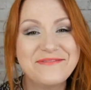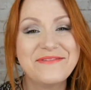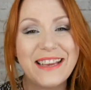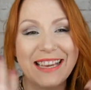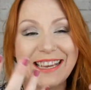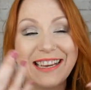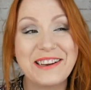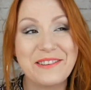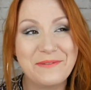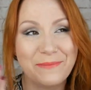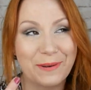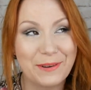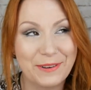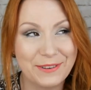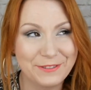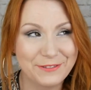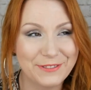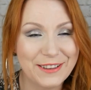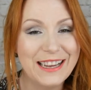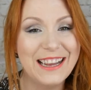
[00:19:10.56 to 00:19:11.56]
the makeup
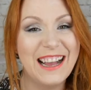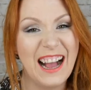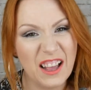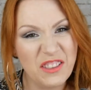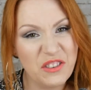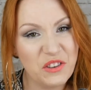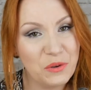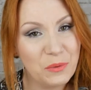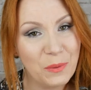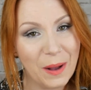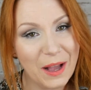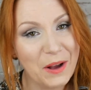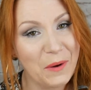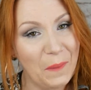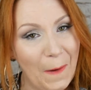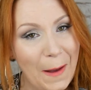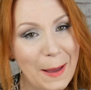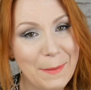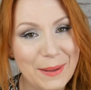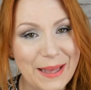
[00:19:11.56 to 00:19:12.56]
off. I do wear
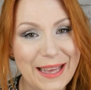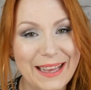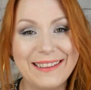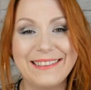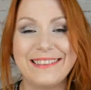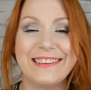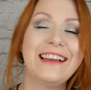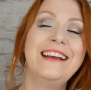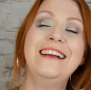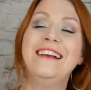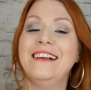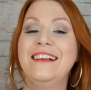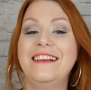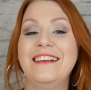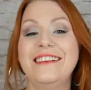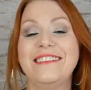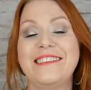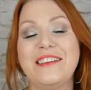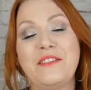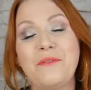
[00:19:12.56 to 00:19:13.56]
quite a bit.
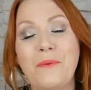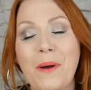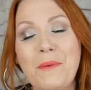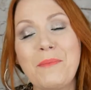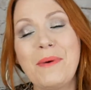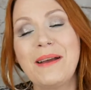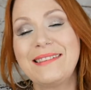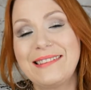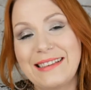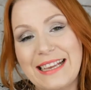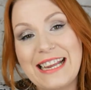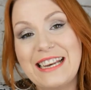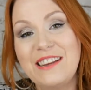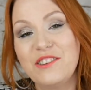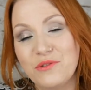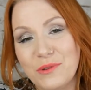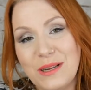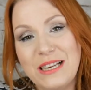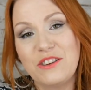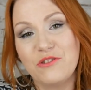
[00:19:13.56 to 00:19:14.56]
So the way my skin
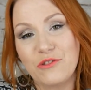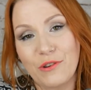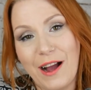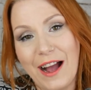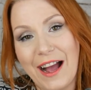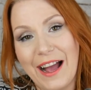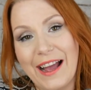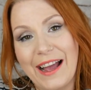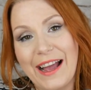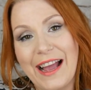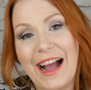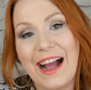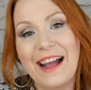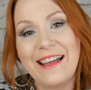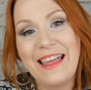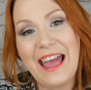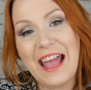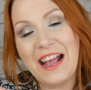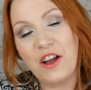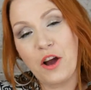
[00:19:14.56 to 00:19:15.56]
is really dry,
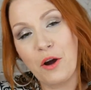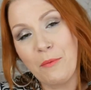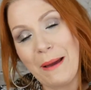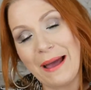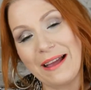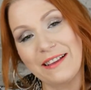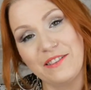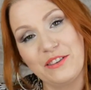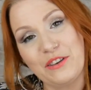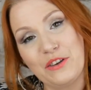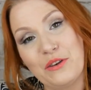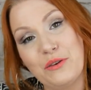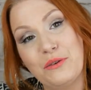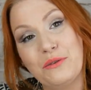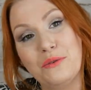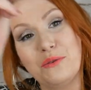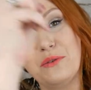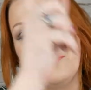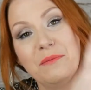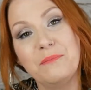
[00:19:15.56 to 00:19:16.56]
I then go back
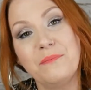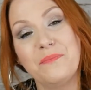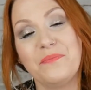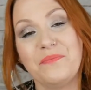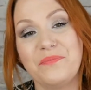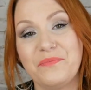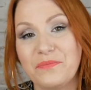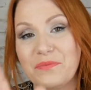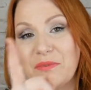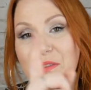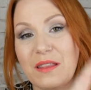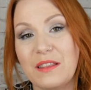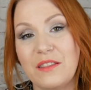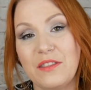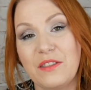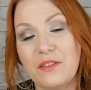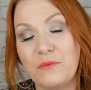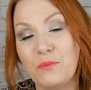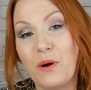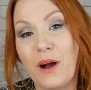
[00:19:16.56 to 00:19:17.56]
to
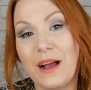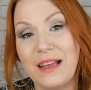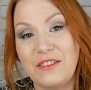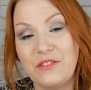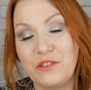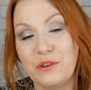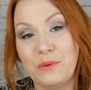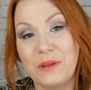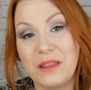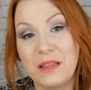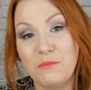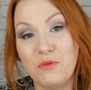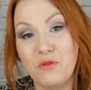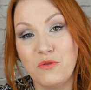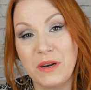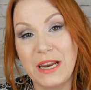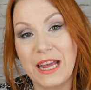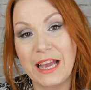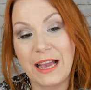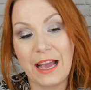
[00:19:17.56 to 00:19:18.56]
what I do in the
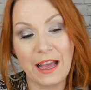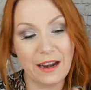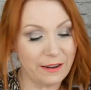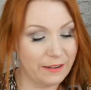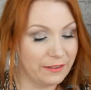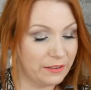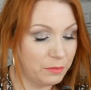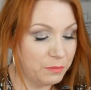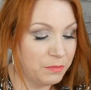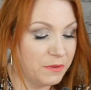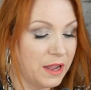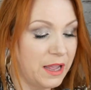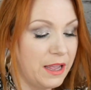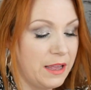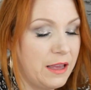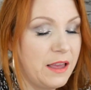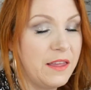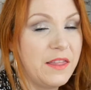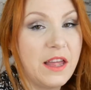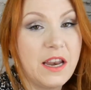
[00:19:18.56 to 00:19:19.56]
morning, and I
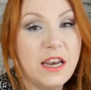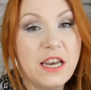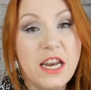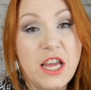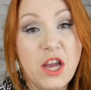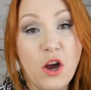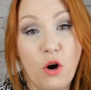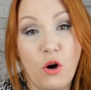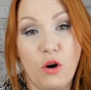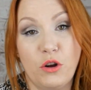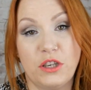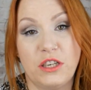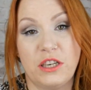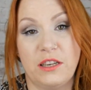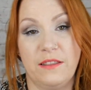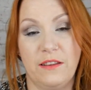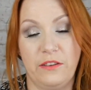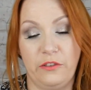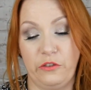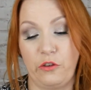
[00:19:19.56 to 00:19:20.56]
spray the
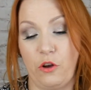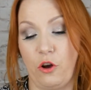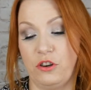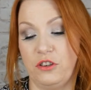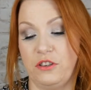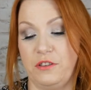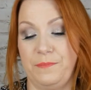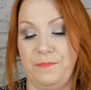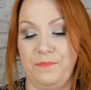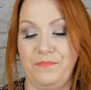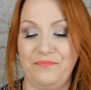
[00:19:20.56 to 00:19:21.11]
NIOD, the sod,